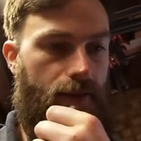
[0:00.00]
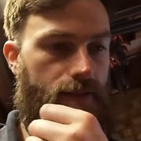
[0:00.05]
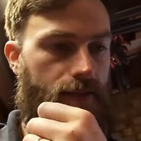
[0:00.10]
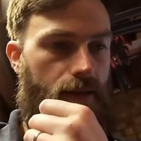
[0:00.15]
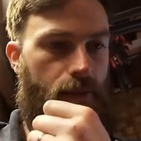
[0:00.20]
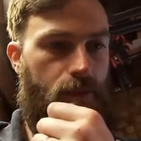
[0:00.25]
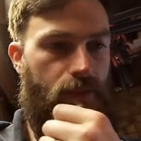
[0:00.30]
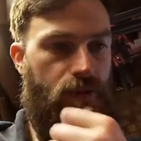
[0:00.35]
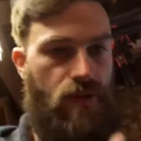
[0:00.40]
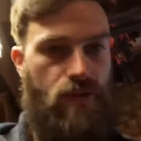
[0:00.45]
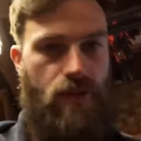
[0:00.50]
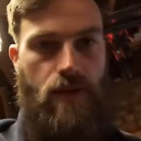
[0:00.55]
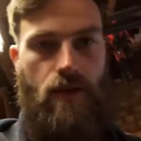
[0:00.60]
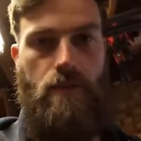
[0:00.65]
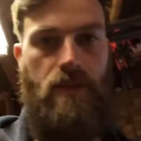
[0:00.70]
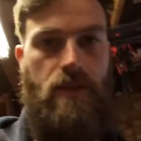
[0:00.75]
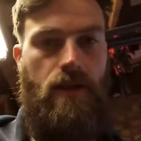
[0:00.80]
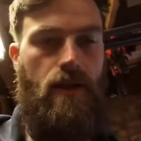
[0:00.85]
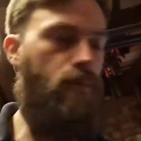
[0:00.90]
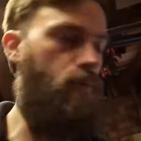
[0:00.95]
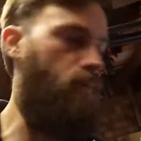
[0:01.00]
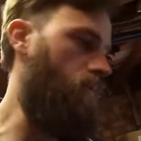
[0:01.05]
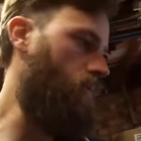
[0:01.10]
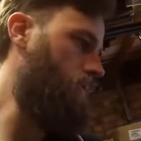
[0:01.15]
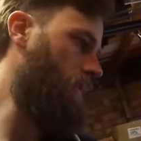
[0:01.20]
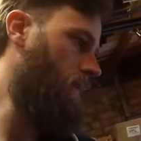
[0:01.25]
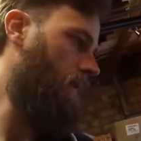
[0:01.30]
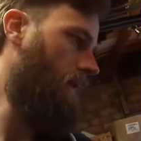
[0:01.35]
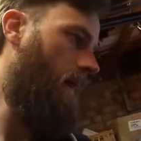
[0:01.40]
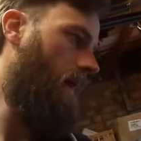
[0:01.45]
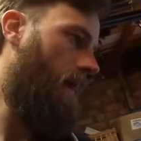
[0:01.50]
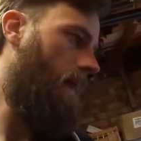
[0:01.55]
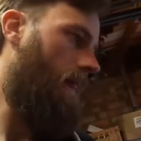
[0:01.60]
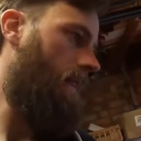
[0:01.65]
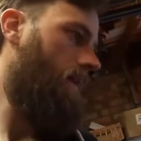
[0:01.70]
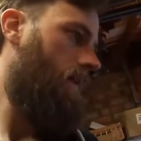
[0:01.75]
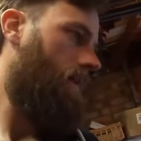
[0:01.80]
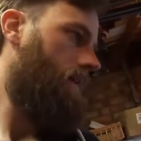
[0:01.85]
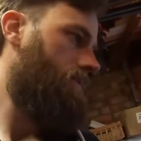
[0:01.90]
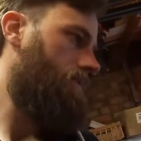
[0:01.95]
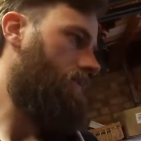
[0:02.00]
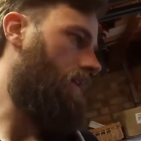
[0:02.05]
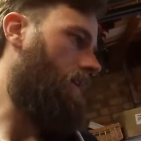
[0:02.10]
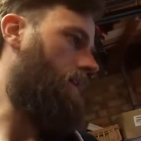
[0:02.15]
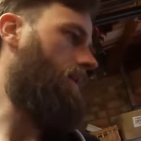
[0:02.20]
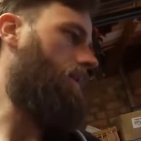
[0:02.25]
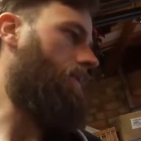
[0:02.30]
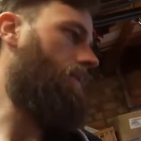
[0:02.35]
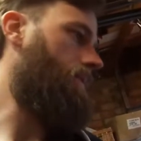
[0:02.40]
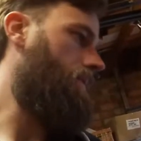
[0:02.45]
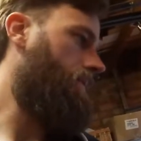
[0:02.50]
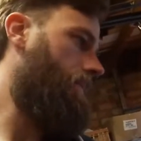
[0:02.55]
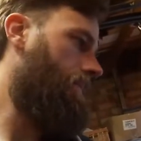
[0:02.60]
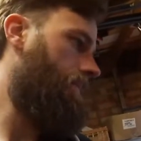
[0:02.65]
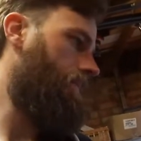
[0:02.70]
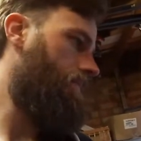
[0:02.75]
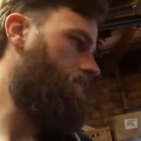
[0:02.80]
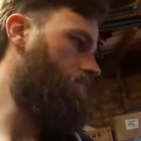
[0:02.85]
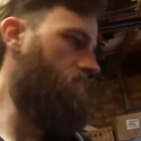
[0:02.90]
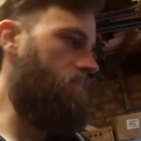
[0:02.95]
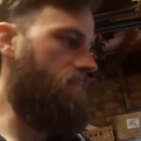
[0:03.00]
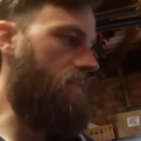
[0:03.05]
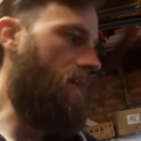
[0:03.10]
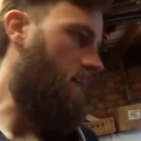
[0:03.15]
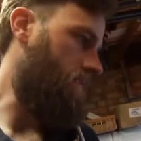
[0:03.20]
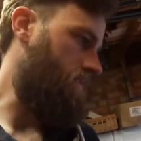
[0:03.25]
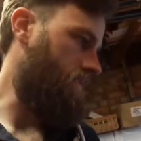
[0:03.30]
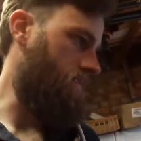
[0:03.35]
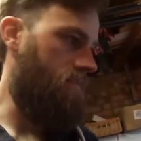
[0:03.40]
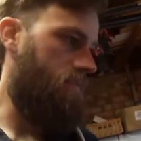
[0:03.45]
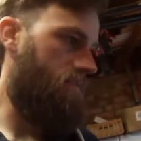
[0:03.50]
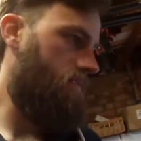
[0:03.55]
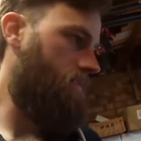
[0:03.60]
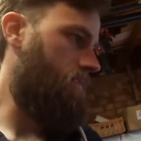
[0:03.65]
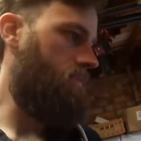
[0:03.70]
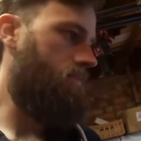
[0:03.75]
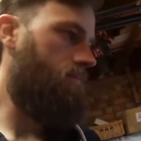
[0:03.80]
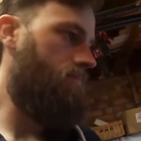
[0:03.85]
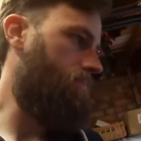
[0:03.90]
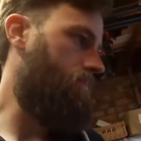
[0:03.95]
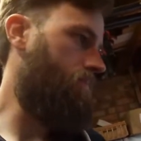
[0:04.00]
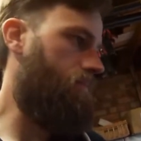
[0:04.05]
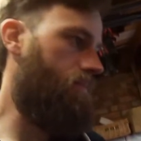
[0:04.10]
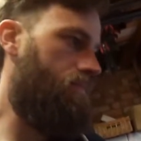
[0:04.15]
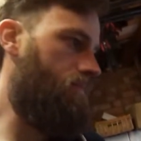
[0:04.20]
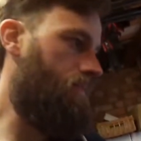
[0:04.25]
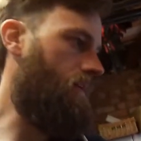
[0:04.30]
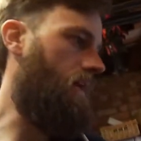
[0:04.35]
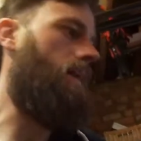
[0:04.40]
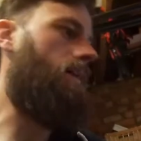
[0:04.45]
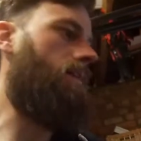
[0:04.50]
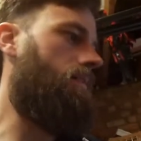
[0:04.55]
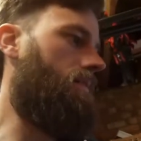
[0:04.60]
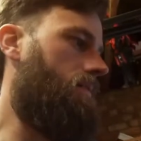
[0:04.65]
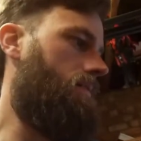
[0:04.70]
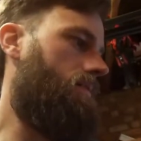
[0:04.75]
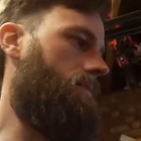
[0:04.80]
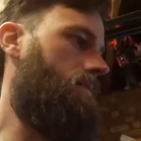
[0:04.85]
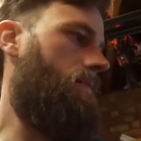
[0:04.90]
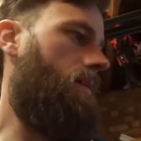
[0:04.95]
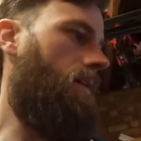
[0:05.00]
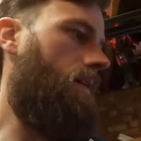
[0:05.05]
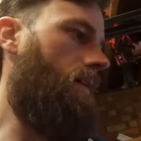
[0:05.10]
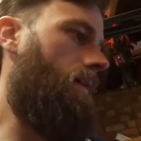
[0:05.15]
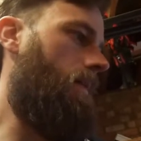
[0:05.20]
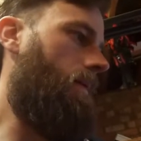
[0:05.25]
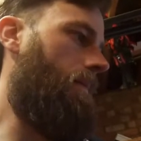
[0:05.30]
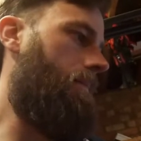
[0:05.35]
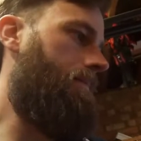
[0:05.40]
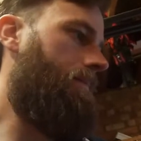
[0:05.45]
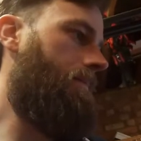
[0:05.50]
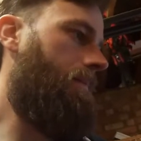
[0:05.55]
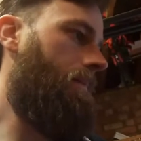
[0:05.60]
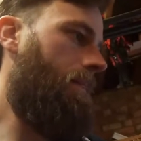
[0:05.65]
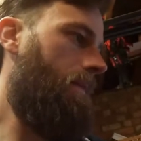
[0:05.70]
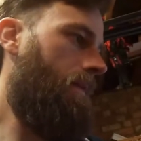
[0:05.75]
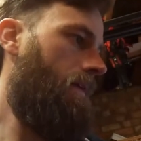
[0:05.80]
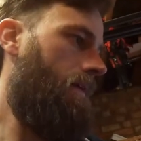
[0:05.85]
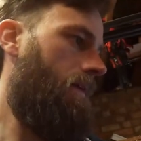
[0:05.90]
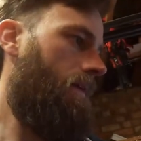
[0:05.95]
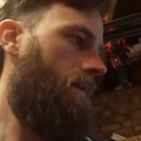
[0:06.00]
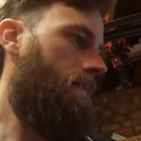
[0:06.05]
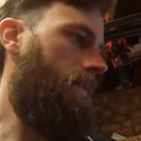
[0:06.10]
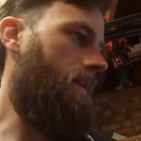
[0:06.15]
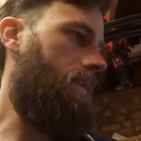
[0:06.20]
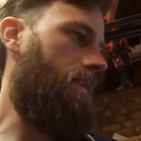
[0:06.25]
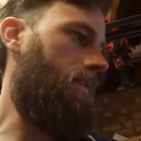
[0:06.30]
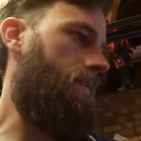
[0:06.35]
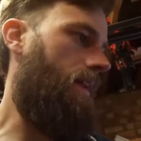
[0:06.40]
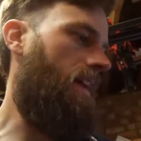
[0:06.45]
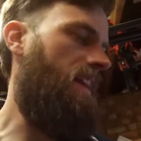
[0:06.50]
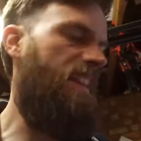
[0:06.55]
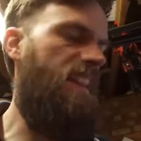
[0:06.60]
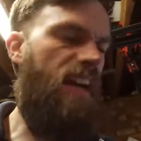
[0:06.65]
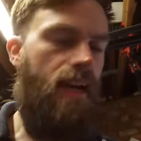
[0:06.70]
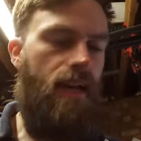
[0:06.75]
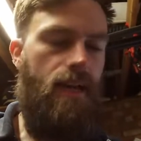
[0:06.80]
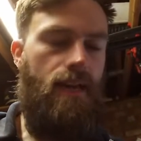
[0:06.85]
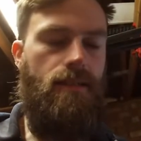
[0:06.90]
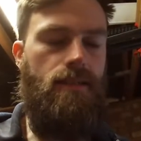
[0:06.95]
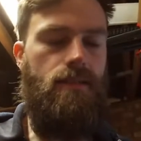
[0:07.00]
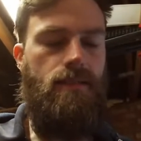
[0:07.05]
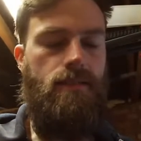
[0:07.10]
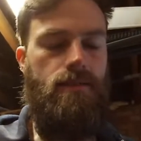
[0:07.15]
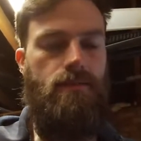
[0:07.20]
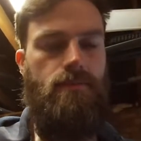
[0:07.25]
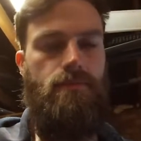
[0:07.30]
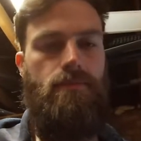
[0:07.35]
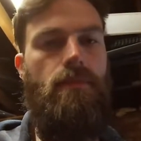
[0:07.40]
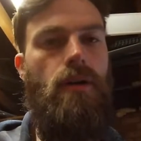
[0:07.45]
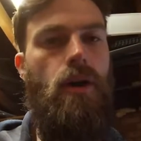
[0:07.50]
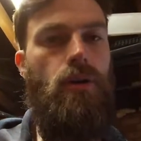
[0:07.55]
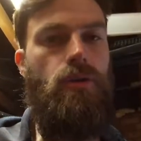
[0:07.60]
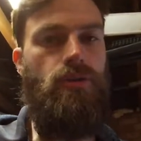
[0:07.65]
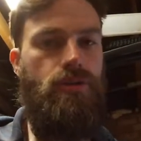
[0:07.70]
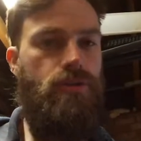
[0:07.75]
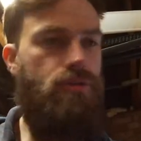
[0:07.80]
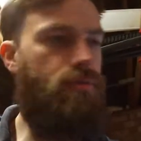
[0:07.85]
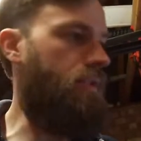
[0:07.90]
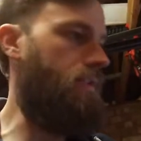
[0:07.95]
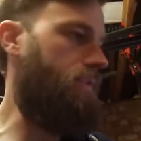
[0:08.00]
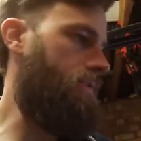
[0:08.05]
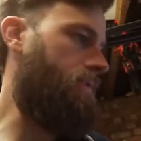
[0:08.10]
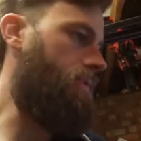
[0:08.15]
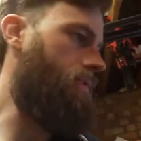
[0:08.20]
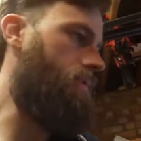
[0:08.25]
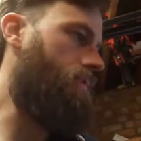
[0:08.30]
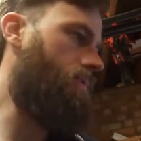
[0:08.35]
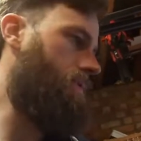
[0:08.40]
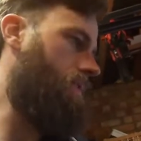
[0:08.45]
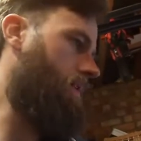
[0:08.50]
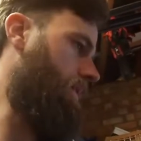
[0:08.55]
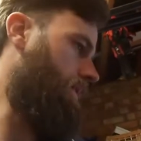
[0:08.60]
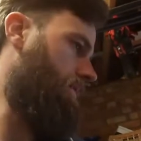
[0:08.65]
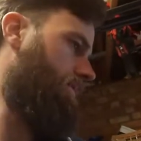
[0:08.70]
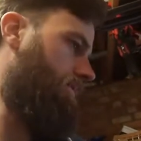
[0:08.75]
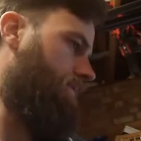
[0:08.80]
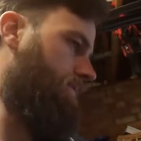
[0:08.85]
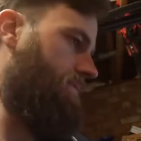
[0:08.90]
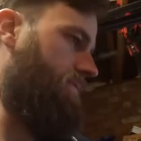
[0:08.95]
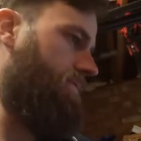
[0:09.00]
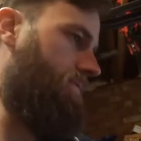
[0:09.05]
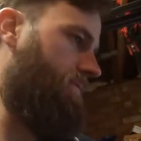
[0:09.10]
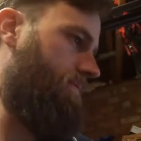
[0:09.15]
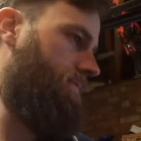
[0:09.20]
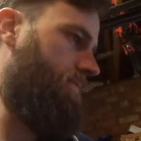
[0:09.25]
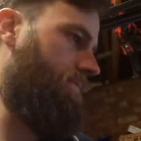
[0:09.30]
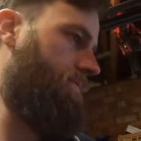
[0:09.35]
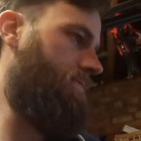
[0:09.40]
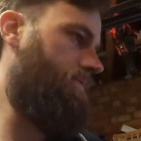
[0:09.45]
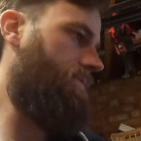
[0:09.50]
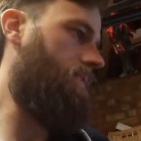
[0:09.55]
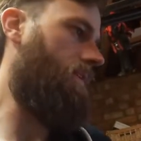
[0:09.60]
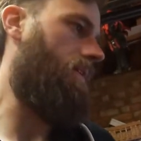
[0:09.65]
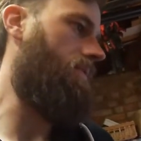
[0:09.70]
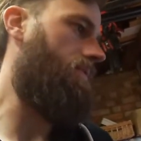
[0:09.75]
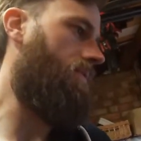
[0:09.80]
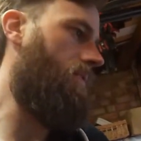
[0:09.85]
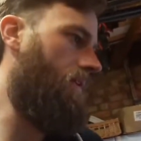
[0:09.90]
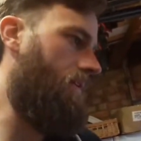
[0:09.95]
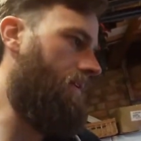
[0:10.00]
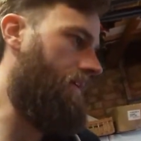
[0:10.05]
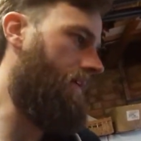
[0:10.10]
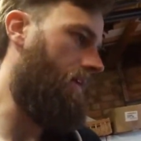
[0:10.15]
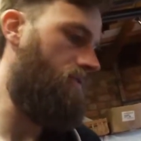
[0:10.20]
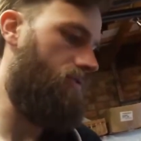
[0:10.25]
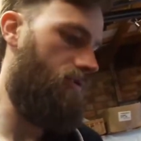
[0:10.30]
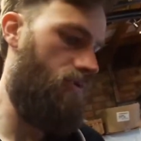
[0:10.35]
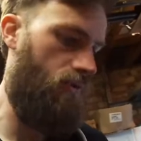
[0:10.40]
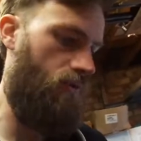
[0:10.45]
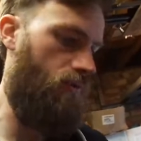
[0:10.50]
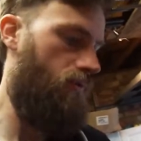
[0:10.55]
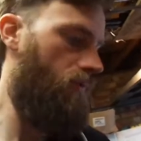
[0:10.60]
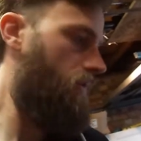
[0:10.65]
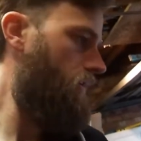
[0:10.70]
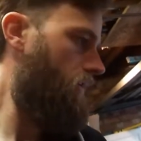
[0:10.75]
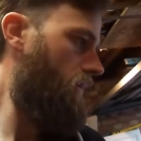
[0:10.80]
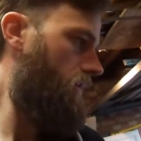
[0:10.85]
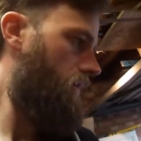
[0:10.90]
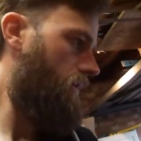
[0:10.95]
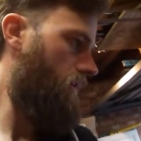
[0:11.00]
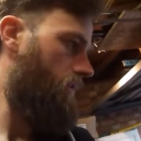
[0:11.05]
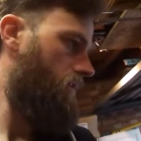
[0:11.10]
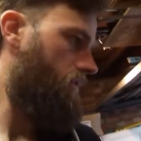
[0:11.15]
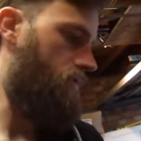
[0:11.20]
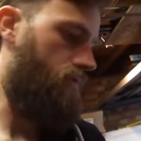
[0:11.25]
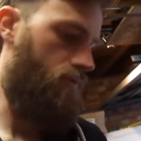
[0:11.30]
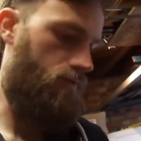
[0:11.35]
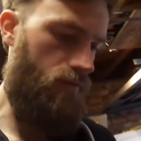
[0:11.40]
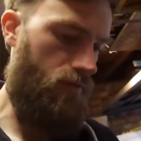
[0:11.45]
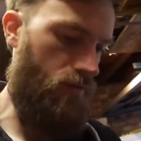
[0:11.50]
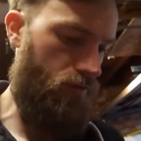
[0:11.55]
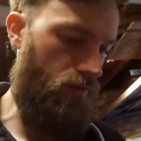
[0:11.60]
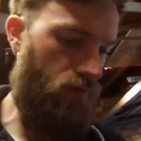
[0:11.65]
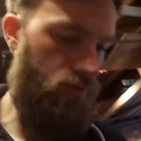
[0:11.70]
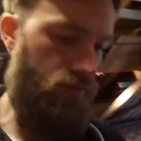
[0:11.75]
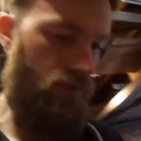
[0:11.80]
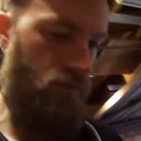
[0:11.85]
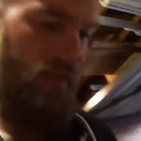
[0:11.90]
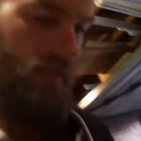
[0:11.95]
temperature thermocouples. So that's, yeah, at the end of the day, that isn't the most critical. So if I only get two, as long as I